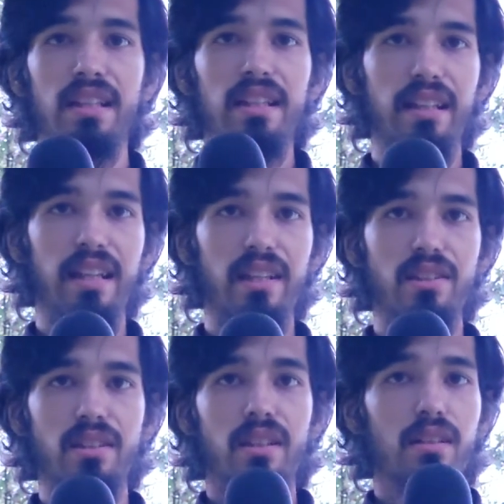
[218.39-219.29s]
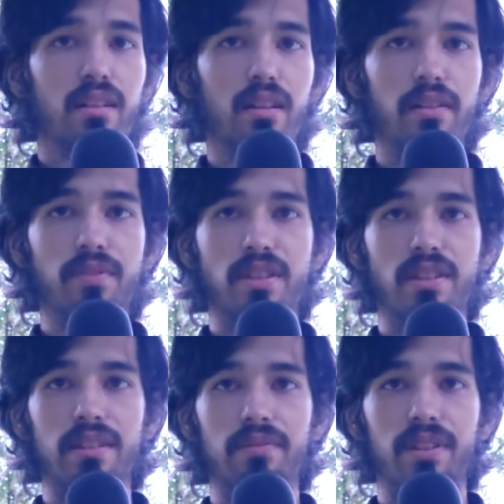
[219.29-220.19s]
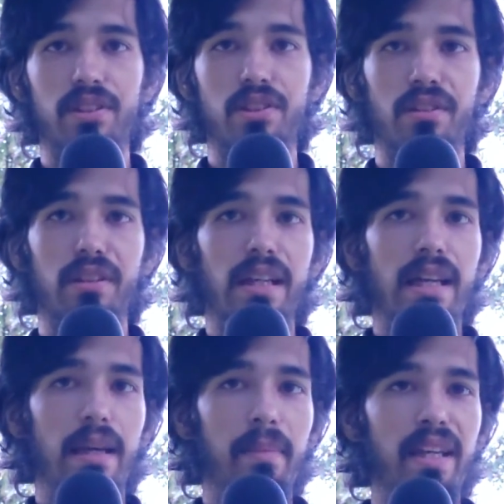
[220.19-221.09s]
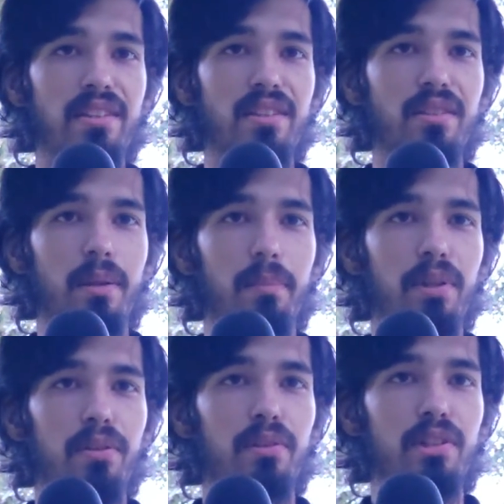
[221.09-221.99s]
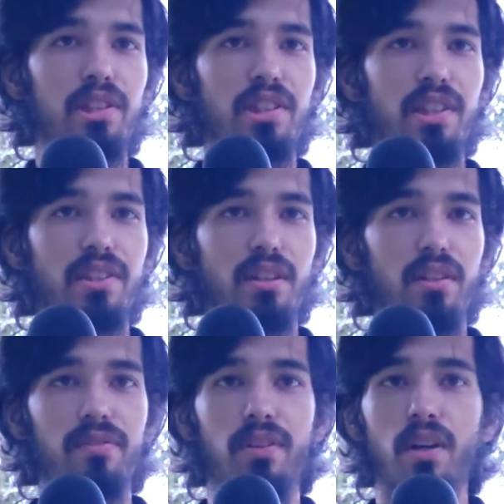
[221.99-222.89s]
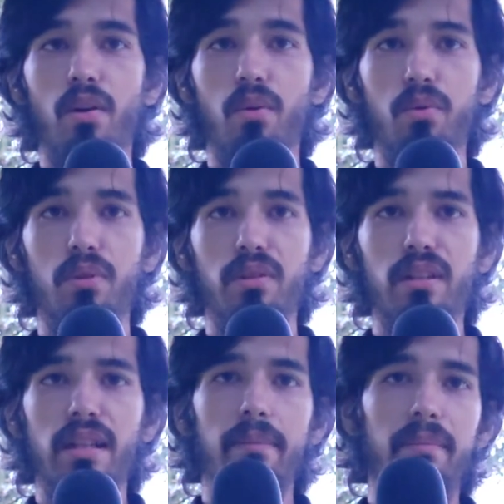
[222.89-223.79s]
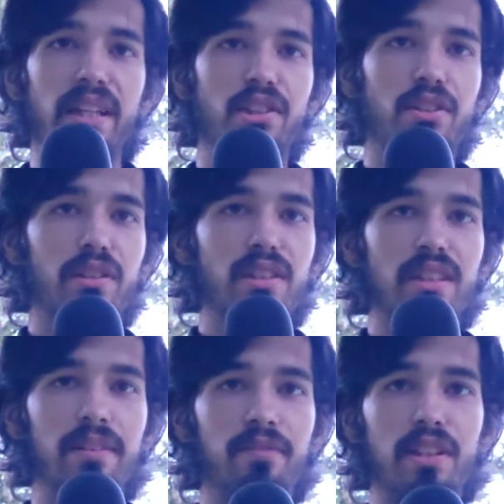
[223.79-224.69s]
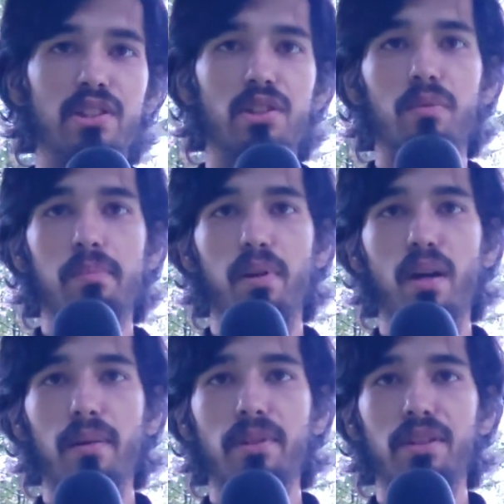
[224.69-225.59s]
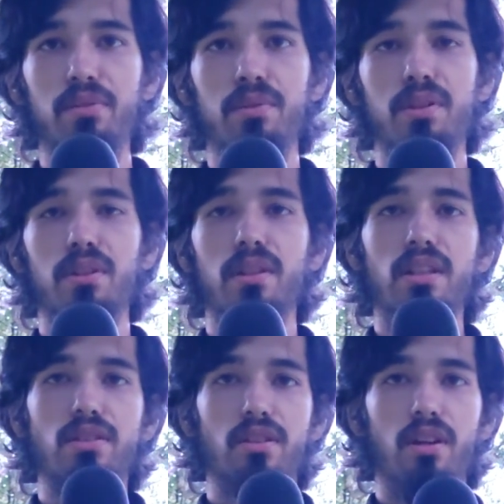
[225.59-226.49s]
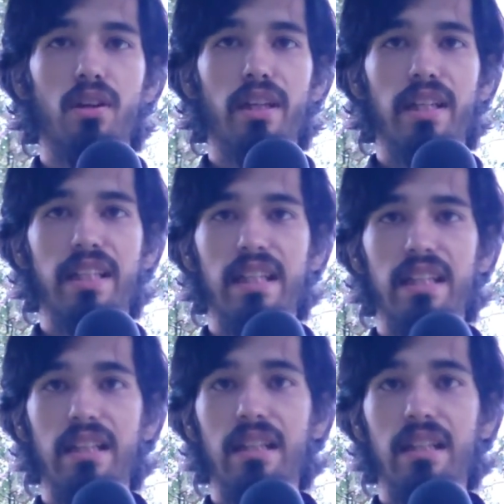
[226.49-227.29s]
Next, cut off the sleep feature and make it so your computer just shuts off. Or make sure the sleep feature will prompt the user to log in again.